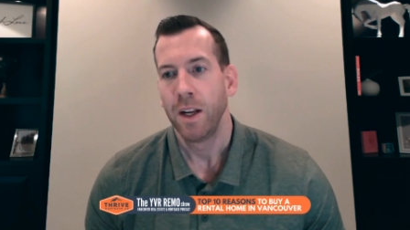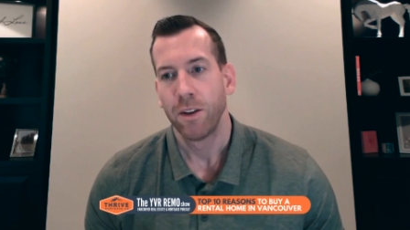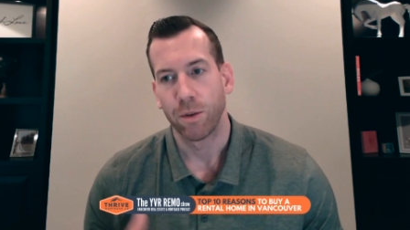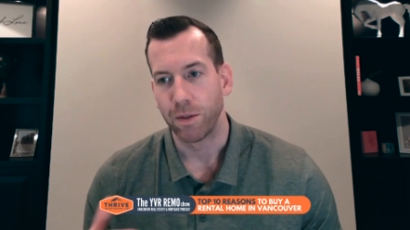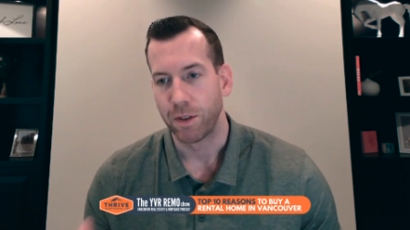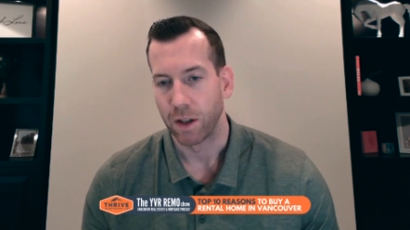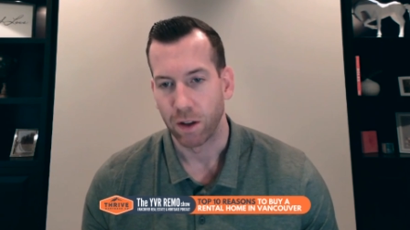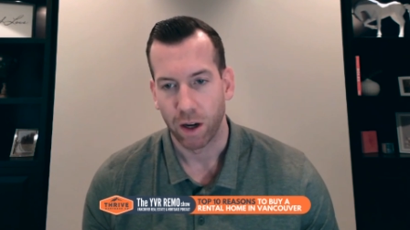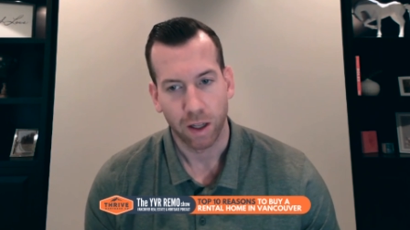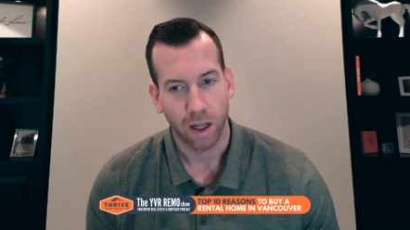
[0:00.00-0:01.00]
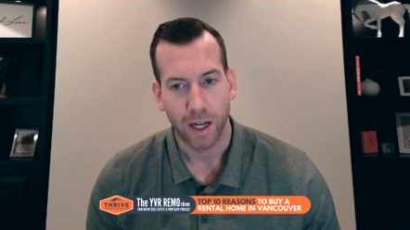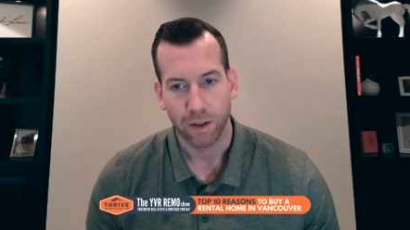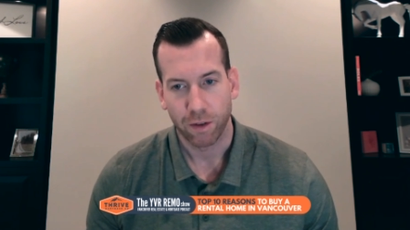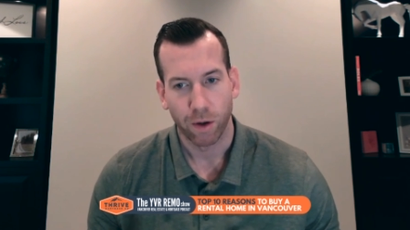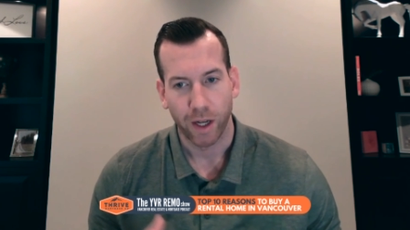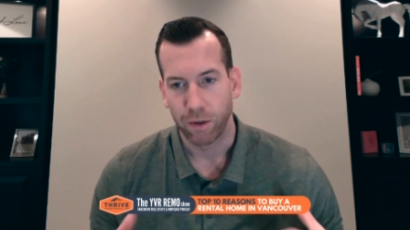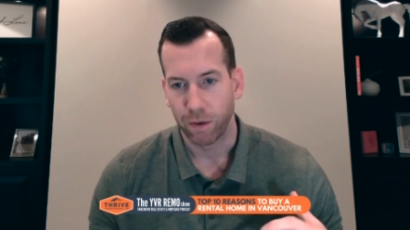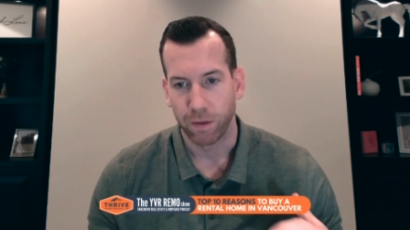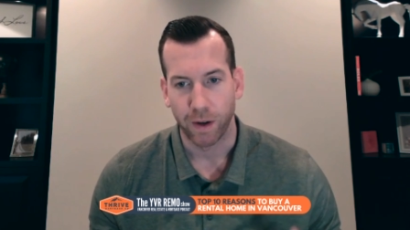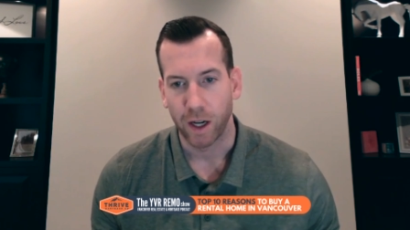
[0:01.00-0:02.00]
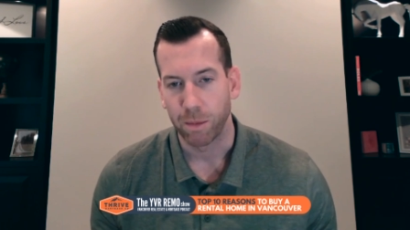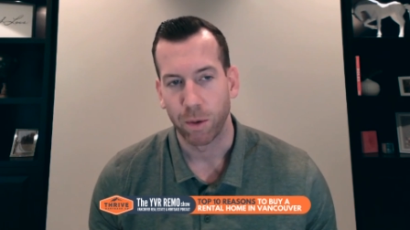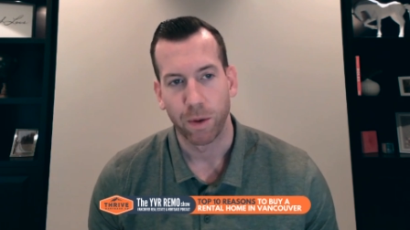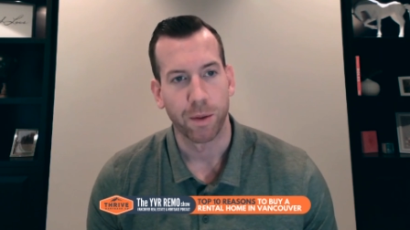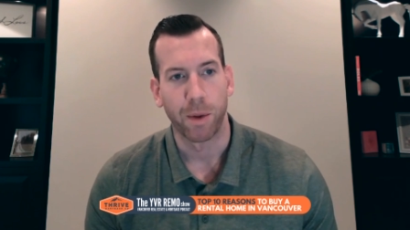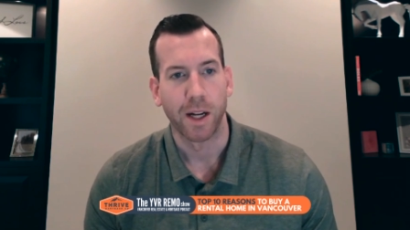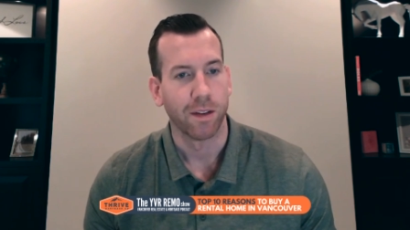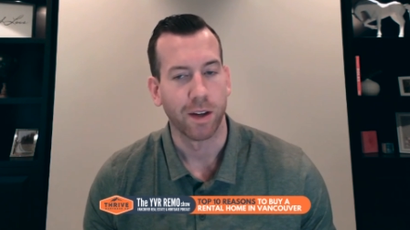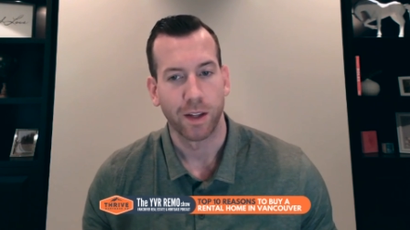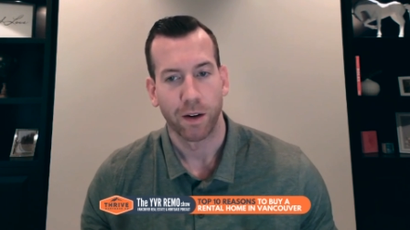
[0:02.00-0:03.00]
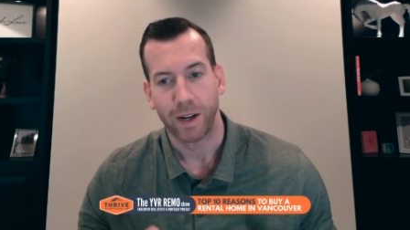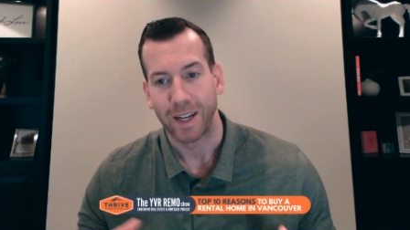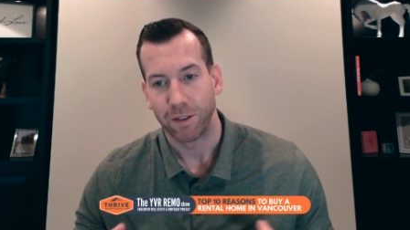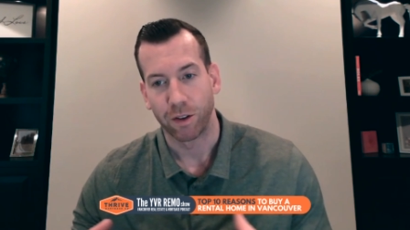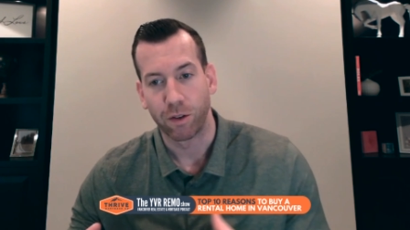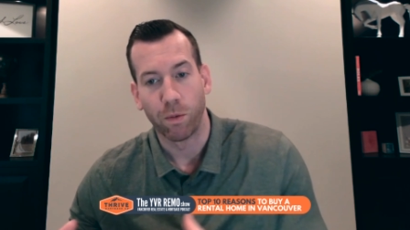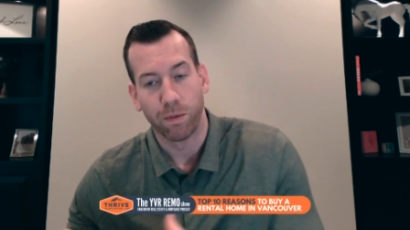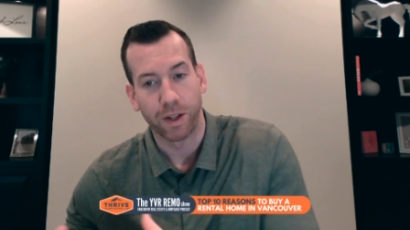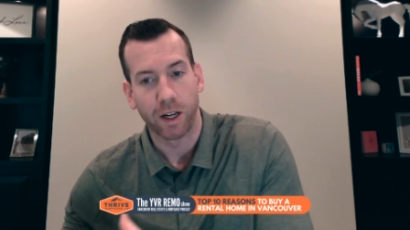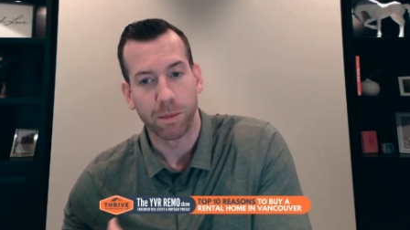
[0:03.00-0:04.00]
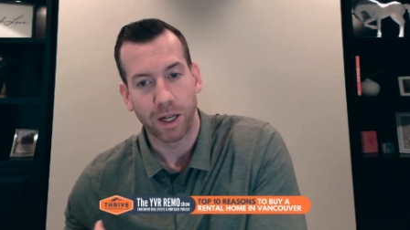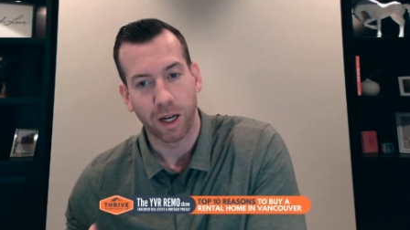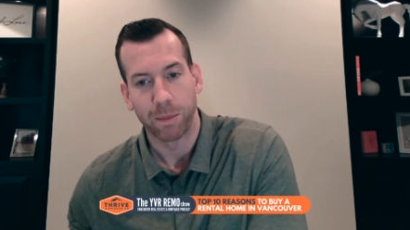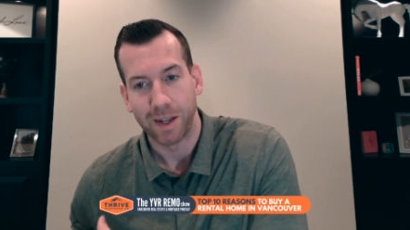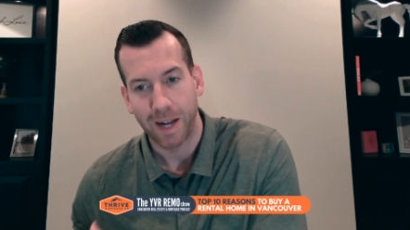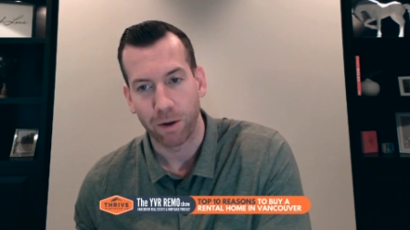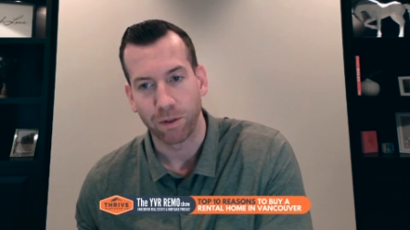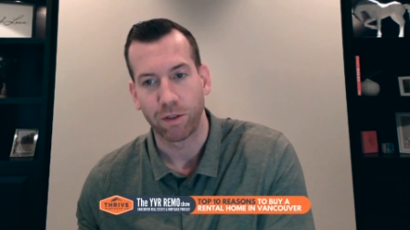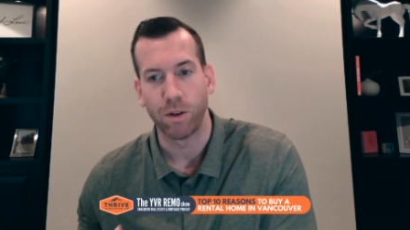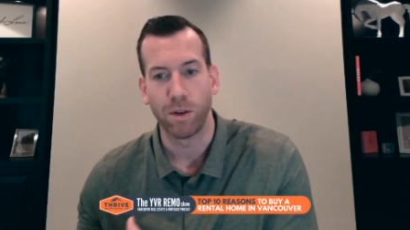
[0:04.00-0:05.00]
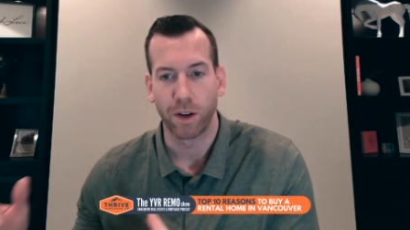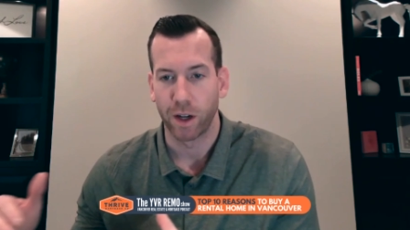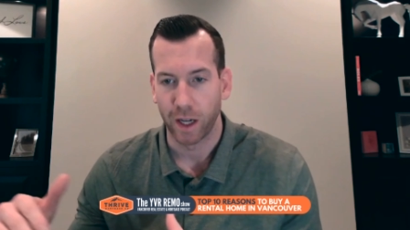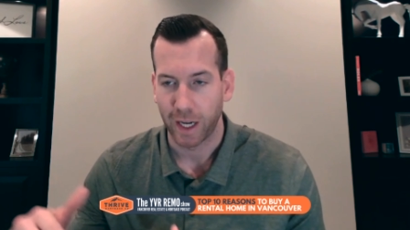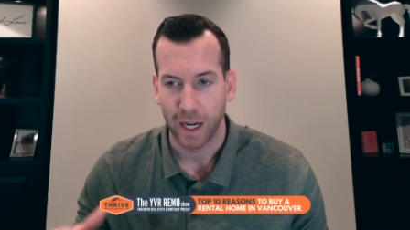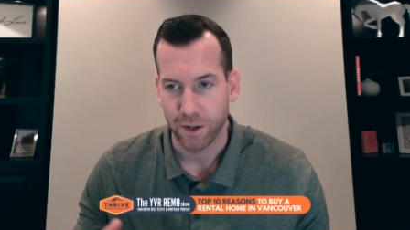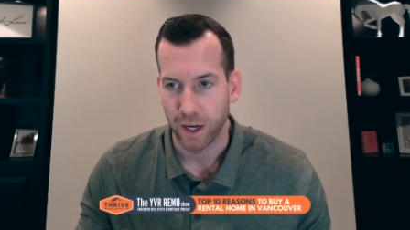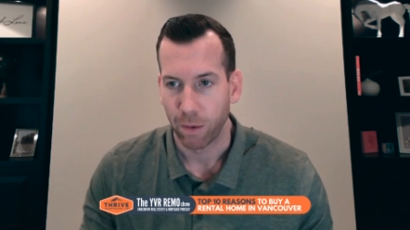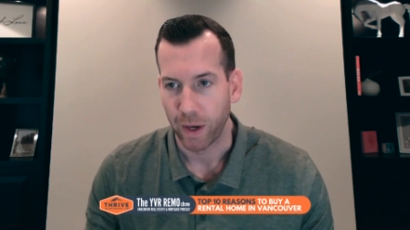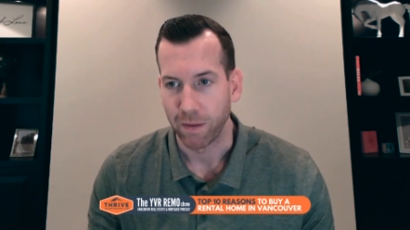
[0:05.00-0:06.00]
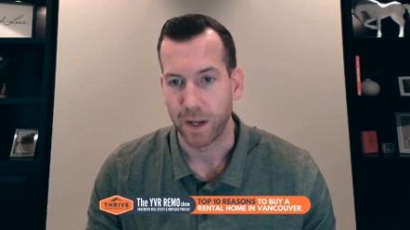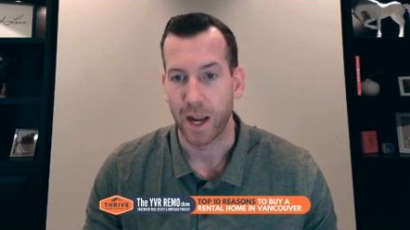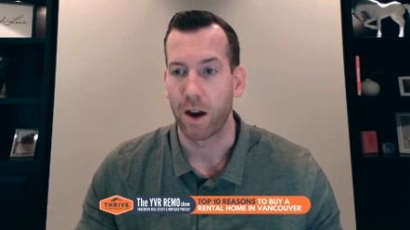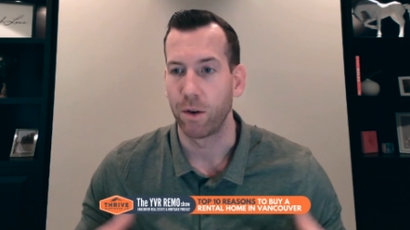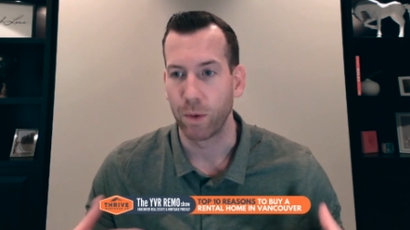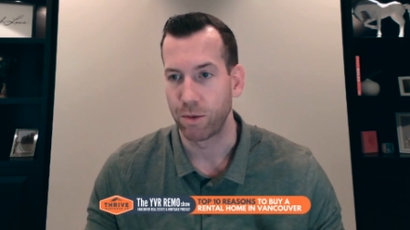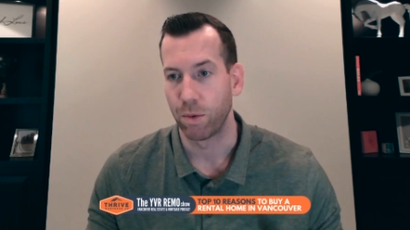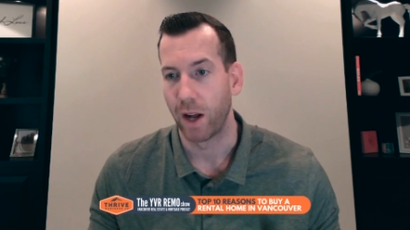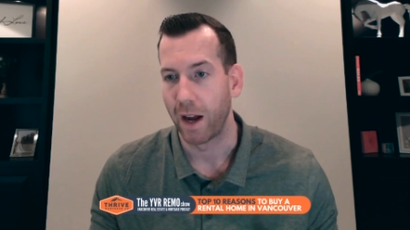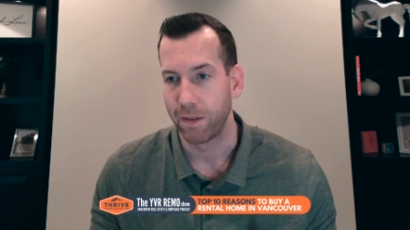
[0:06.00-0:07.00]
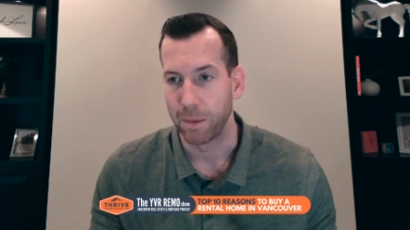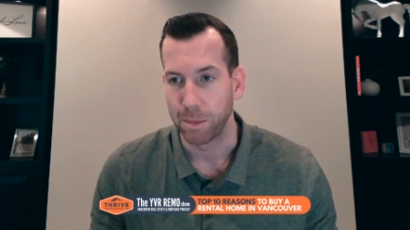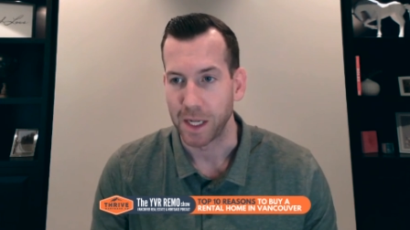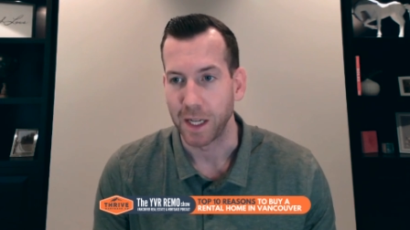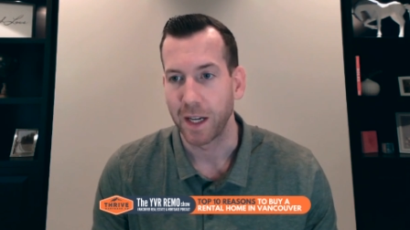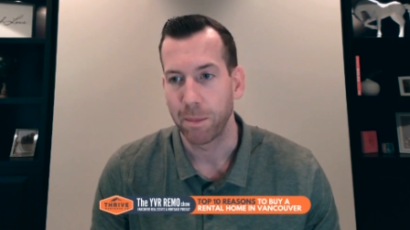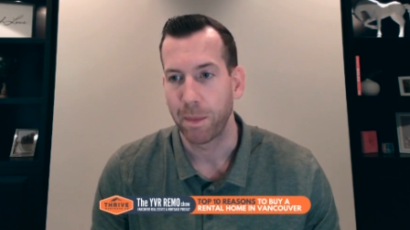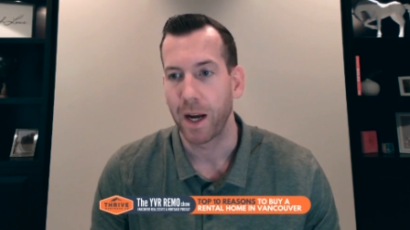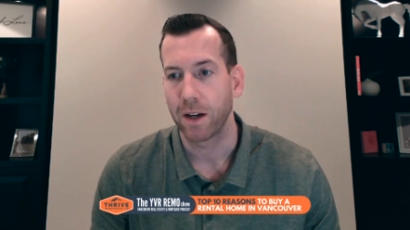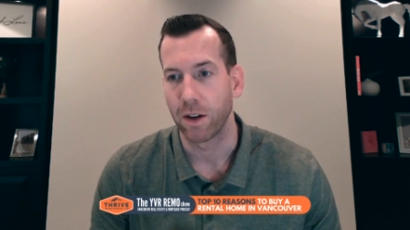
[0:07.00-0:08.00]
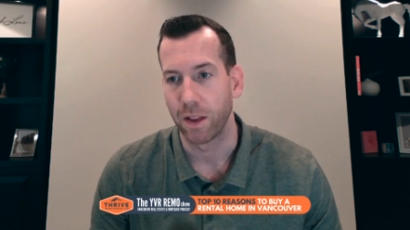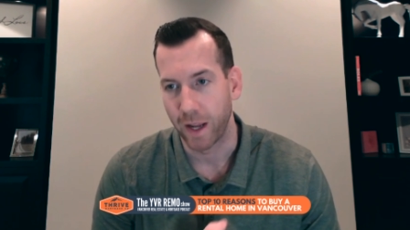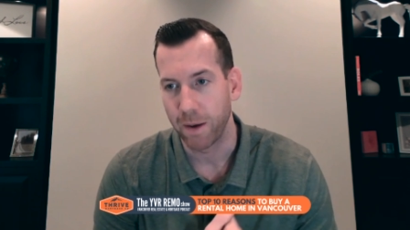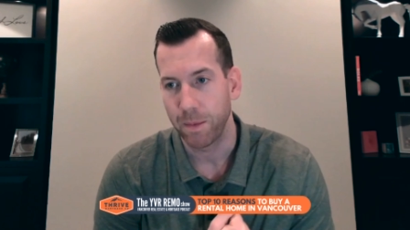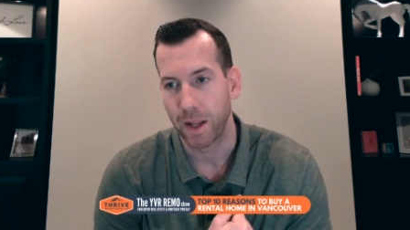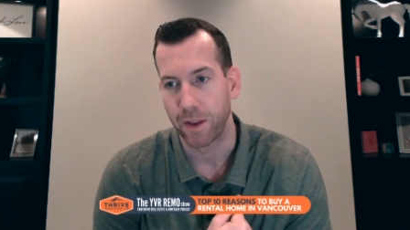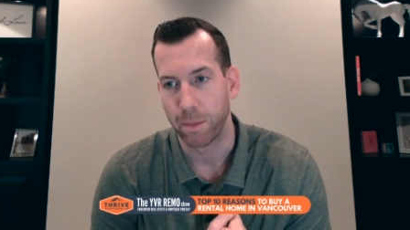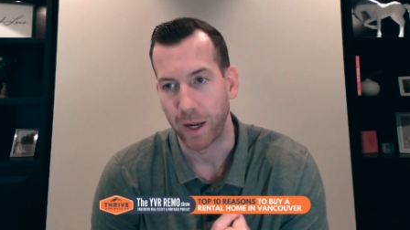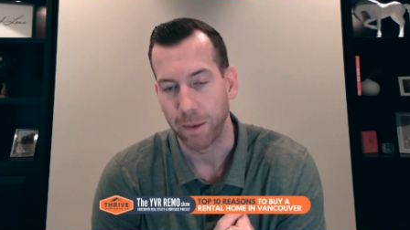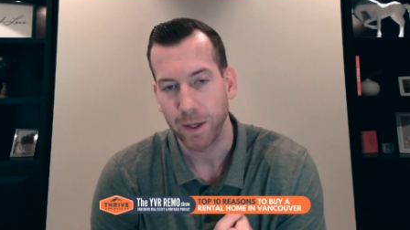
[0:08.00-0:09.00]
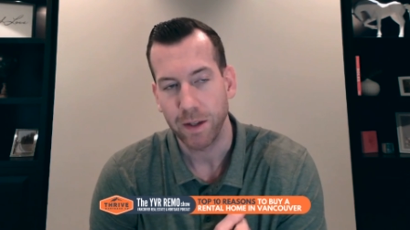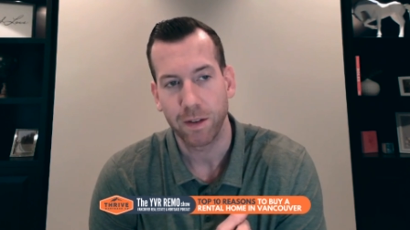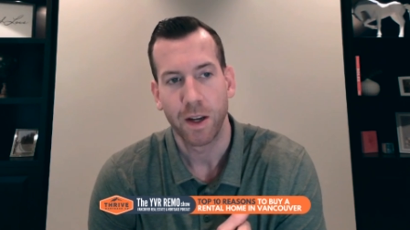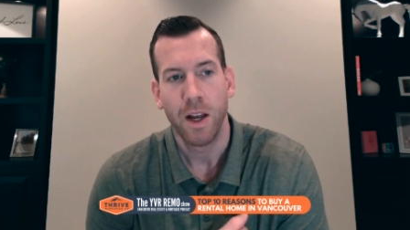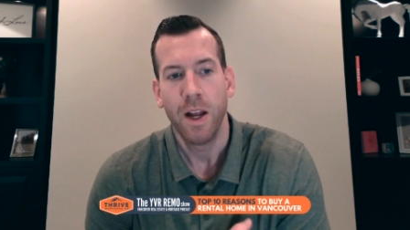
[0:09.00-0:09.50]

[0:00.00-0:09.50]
So we've seen a lot of clients going into a variable with the mindset that rates are hopefully going to be coming down soon and they're going to catch that wave down, which will have an immediate impact on them and their payments.